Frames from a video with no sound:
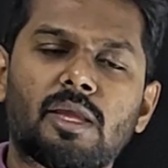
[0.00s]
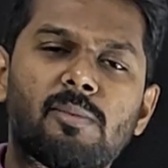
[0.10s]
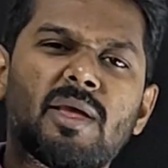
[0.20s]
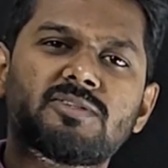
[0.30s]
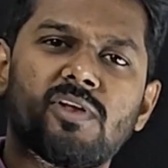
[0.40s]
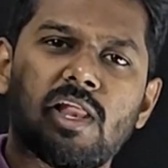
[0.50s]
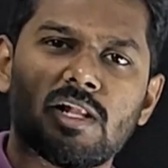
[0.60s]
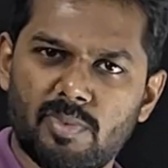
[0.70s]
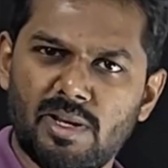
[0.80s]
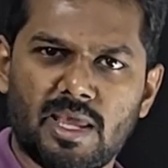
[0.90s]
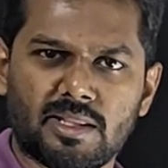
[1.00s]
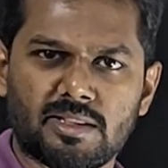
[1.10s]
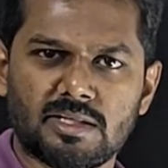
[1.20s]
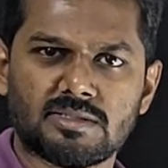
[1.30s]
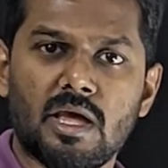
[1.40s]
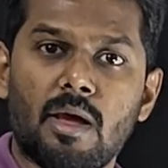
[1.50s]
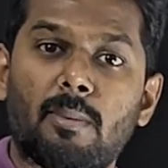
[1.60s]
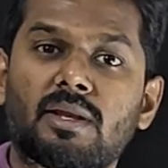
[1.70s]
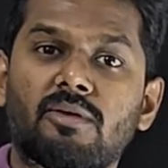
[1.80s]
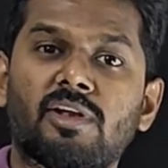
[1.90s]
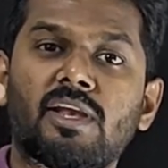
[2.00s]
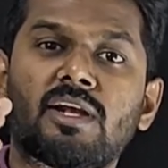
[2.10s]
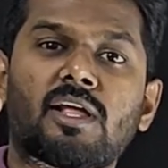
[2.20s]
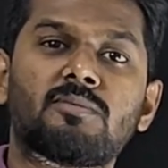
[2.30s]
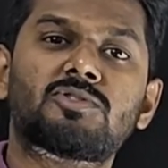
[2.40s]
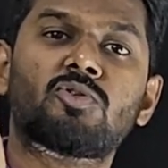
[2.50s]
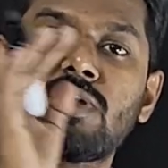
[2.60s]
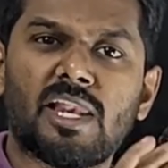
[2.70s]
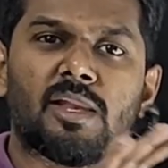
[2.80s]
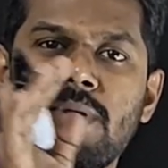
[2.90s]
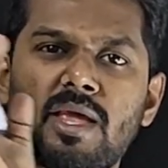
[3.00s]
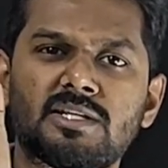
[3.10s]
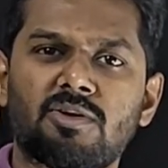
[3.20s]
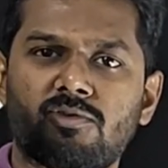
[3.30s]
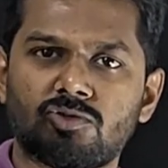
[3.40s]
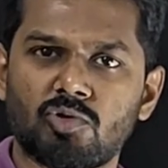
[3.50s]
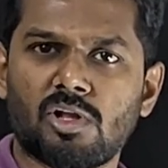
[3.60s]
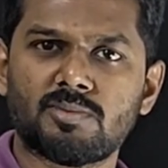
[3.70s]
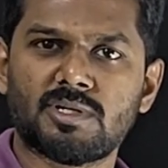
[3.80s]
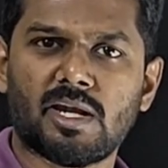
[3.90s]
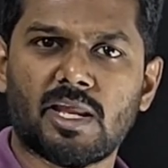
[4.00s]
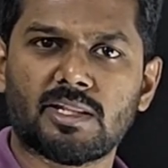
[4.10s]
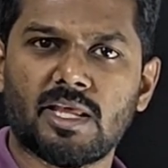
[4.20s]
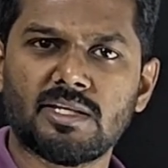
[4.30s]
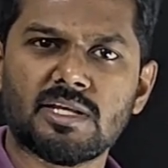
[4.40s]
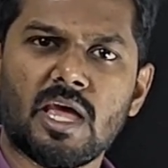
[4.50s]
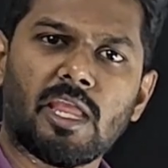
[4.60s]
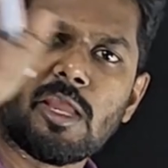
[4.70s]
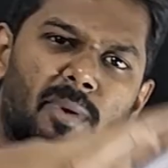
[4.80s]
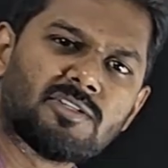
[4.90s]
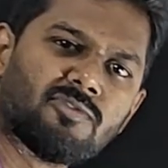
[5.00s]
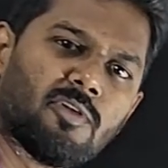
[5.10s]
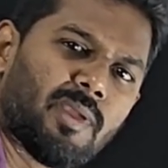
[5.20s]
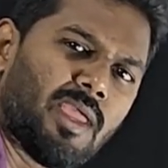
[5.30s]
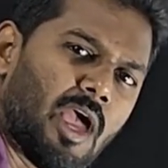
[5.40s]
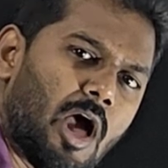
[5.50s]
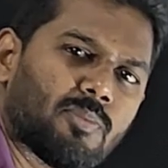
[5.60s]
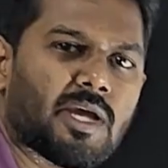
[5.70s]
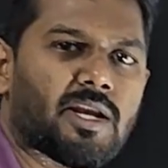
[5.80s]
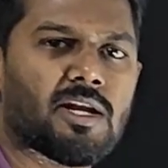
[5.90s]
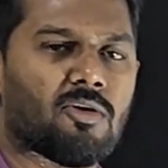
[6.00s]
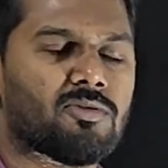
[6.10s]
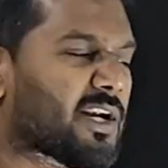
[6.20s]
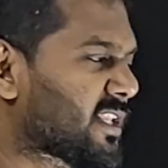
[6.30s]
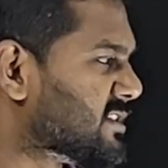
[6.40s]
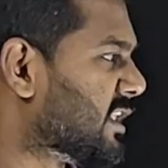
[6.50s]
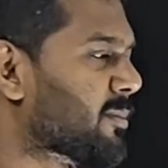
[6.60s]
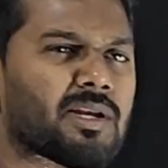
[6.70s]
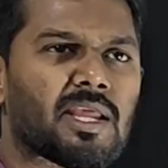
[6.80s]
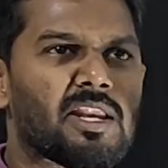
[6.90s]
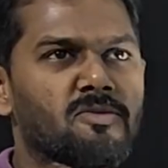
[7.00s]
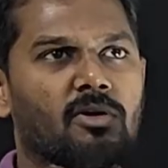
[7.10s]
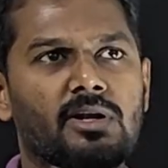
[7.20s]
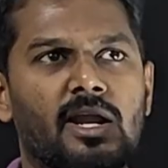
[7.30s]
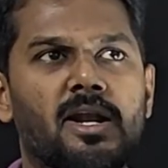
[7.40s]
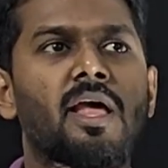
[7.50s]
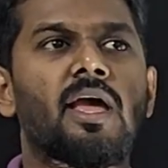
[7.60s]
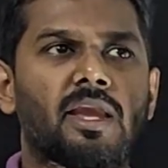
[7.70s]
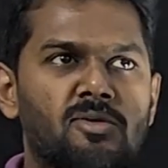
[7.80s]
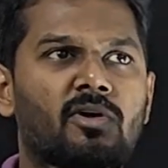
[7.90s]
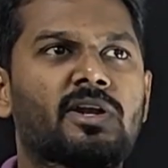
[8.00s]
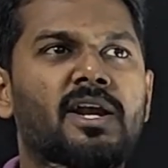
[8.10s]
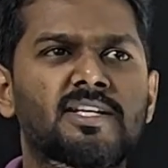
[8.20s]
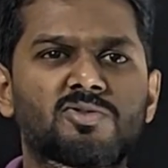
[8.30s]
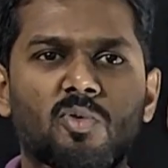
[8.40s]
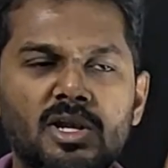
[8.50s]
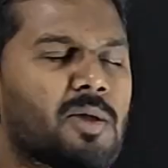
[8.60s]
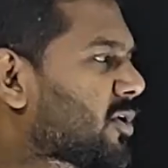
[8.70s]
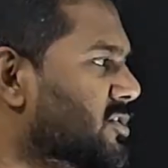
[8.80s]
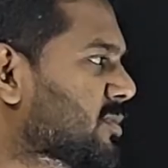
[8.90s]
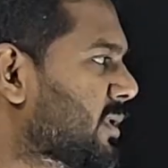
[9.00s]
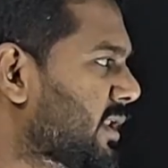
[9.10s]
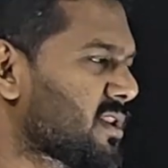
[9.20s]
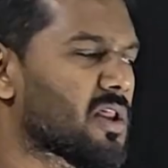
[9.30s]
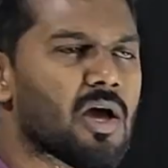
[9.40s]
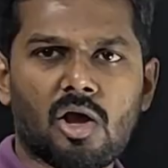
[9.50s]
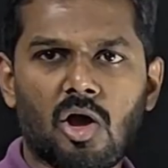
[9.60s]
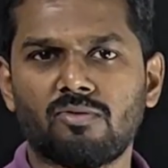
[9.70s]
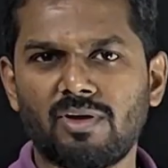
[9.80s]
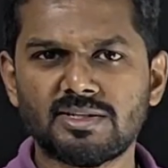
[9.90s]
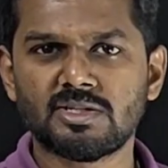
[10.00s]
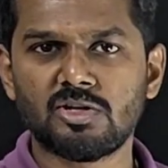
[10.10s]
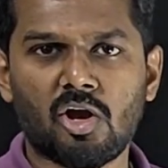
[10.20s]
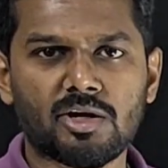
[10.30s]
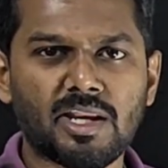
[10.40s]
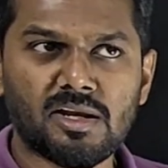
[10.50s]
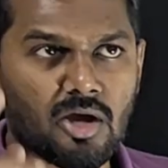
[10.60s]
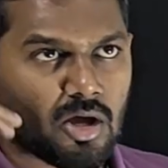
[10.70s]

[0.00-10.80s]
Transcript: image will also be like this. But when it comes to real image, if you show the object like this, image will be upside down. That is nothing but inverted. Inverted is only possible in convex, not in